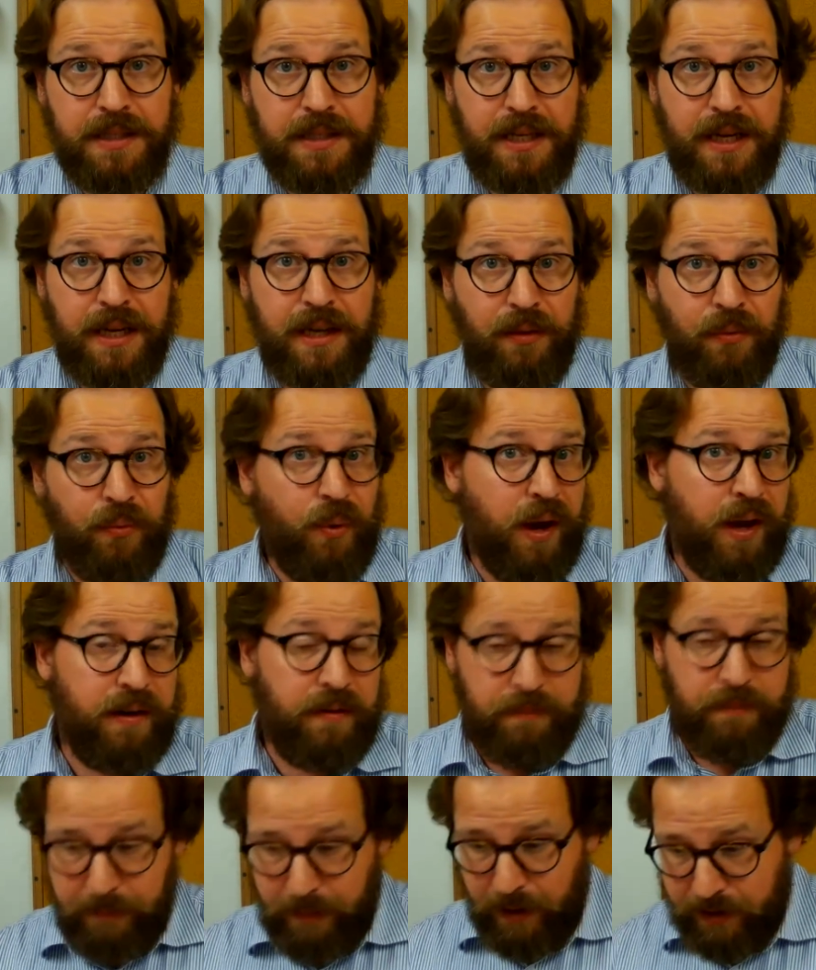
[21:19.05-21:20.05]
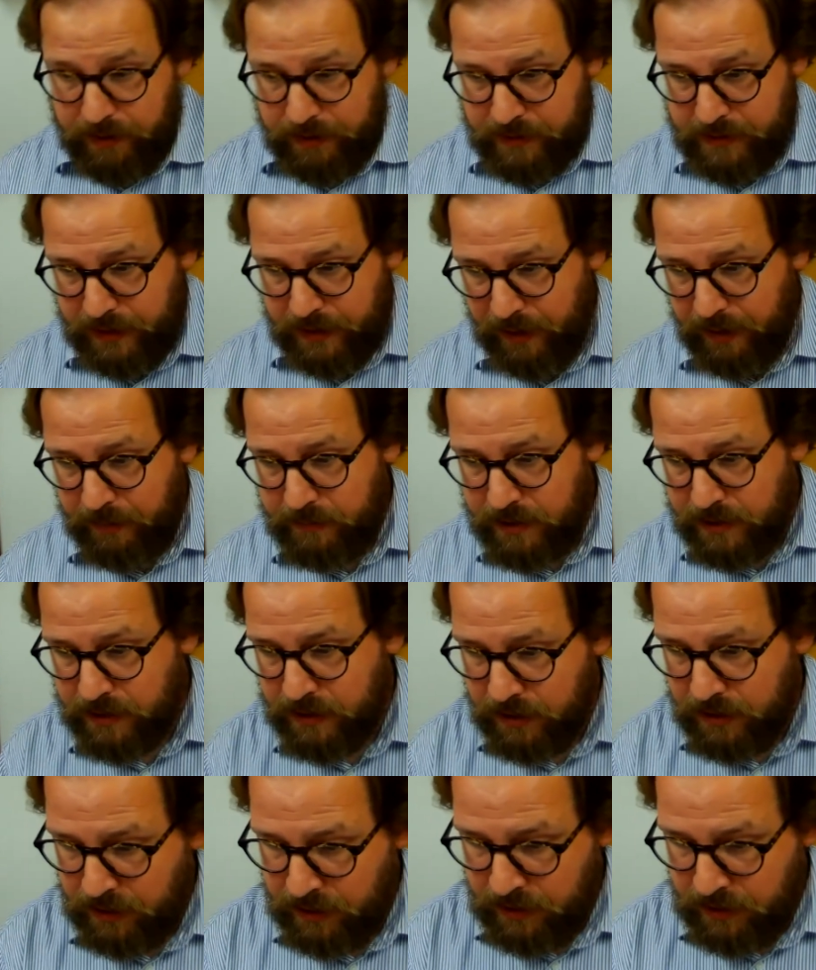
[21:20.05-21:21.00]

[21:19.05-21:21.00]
say, the wine of modern times.